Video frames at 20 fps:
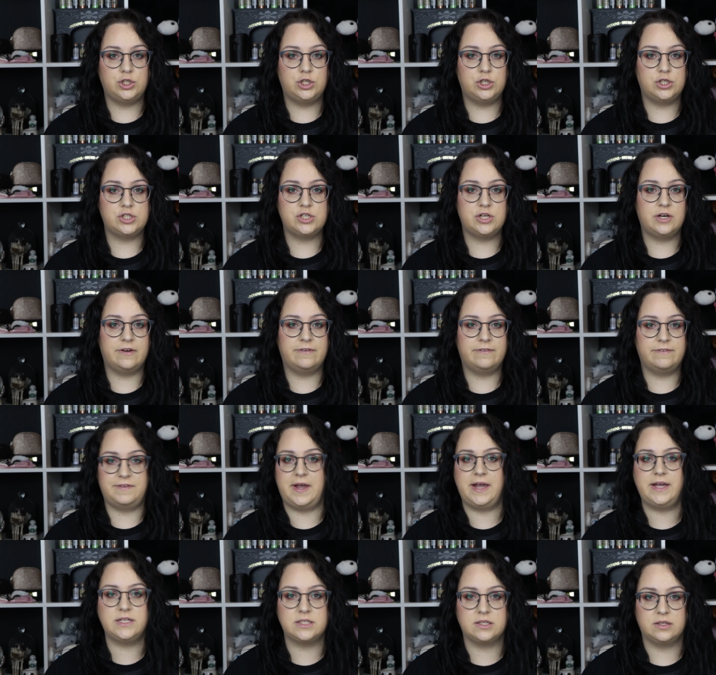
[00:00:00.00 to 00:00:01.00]
does your
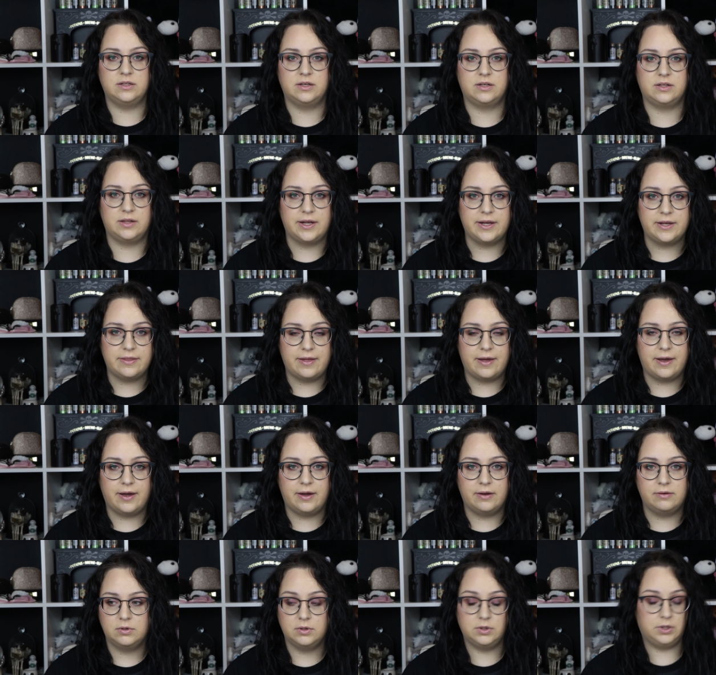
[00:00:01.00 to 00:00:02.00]
face look like that?
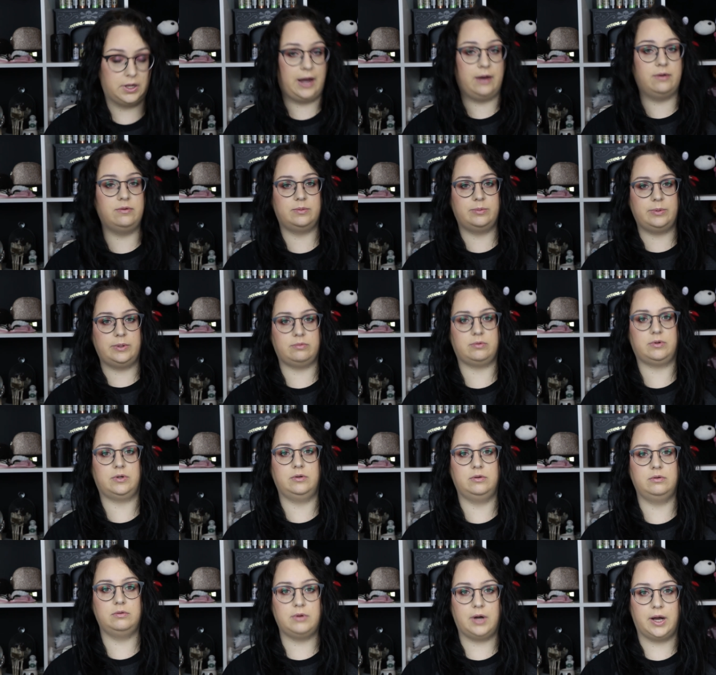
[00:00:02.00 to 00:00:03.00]
That would be
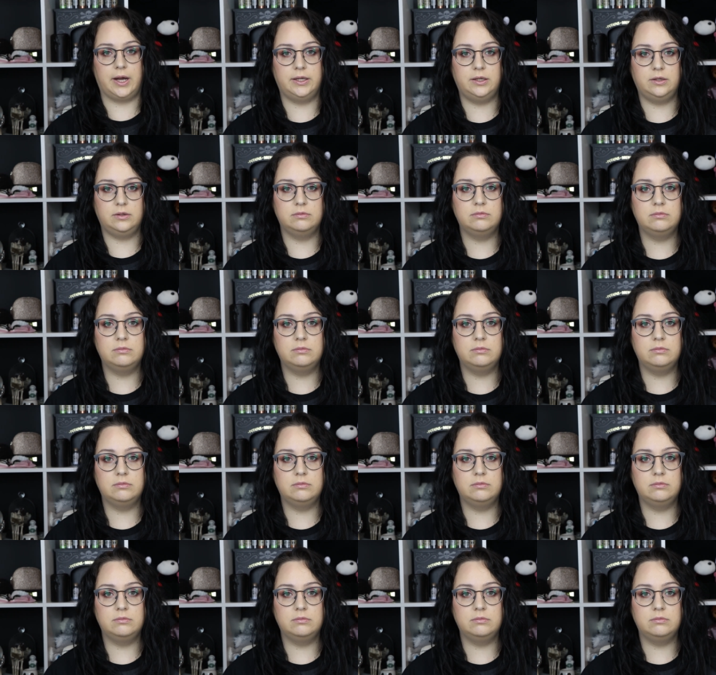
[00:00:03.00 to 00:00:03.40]
rude, right?